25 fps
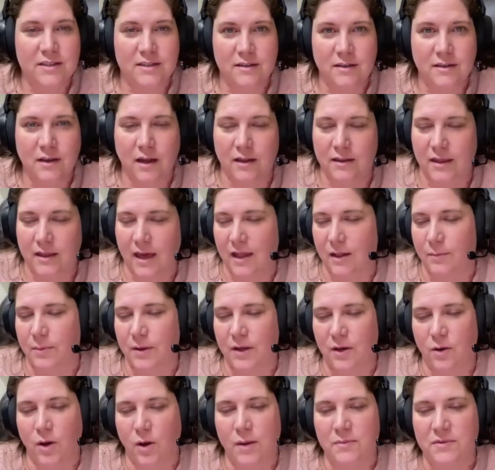not the
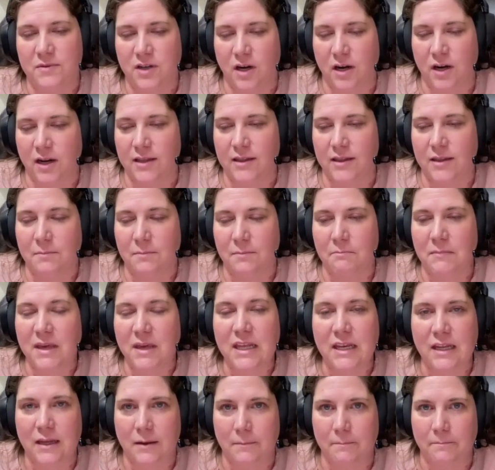jalapeno, I'm sorry, the
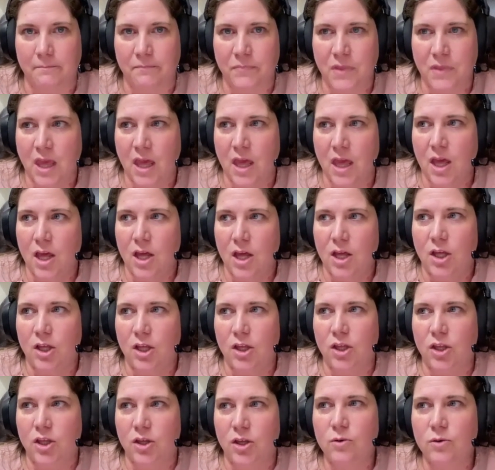medium.
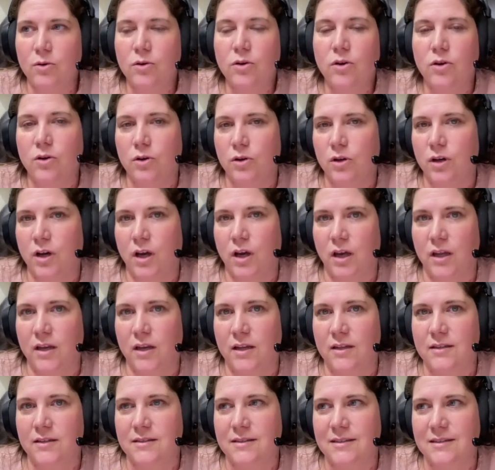You could
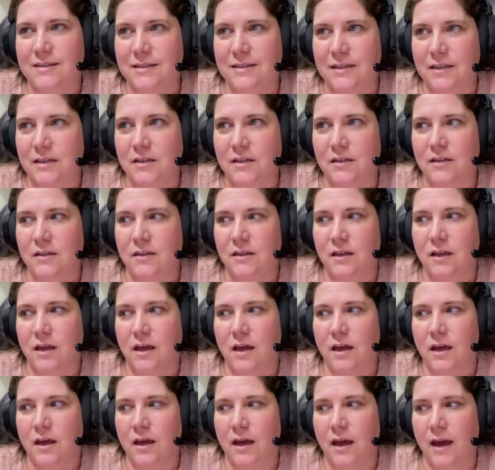still
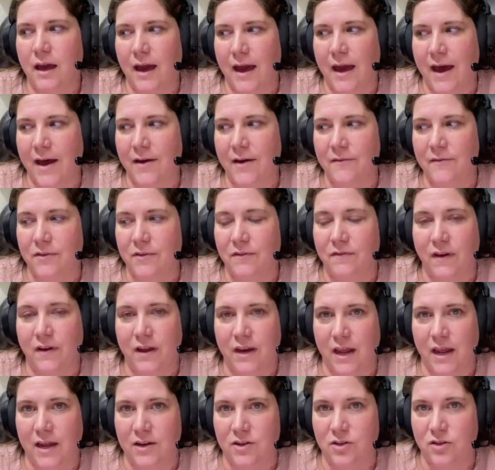have the
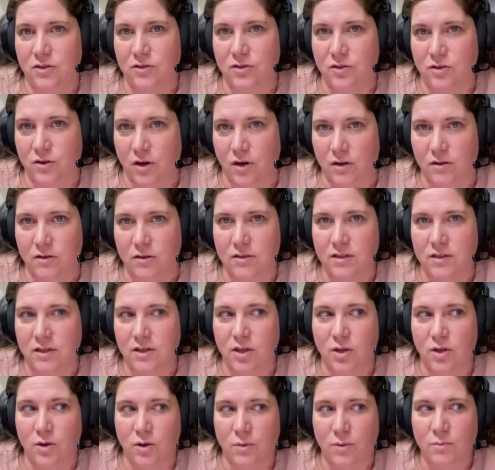financial struggles and
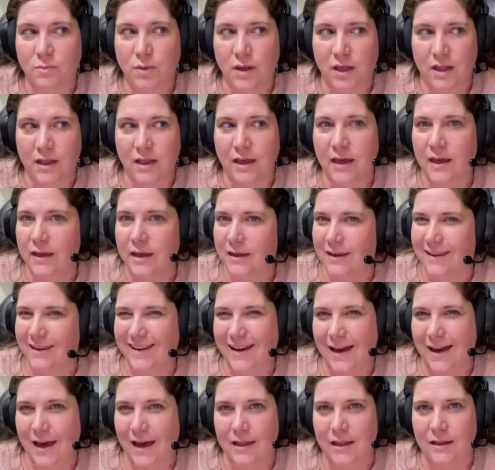you can be like,
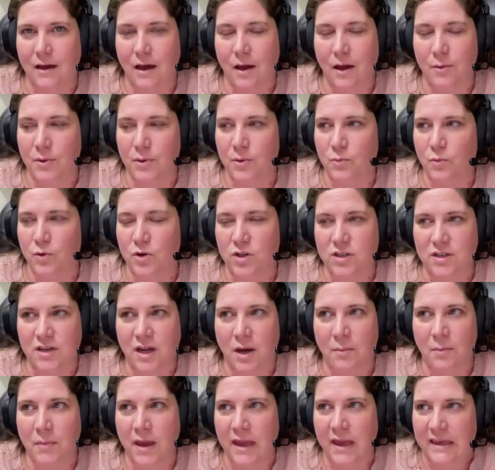yeah, I mean, we're just
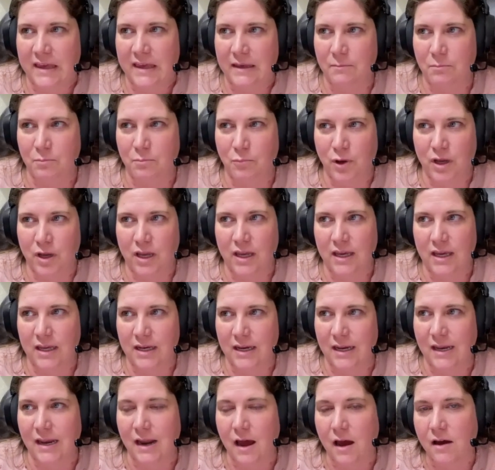not bringing in
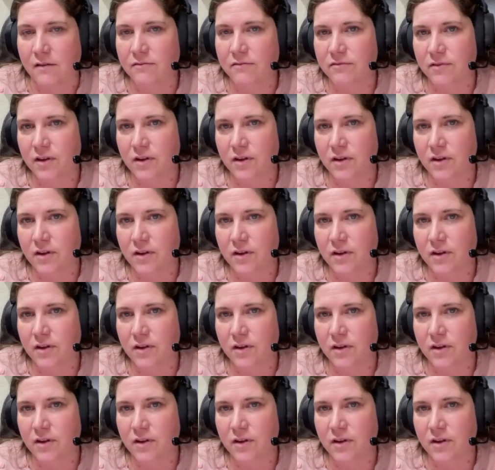enough.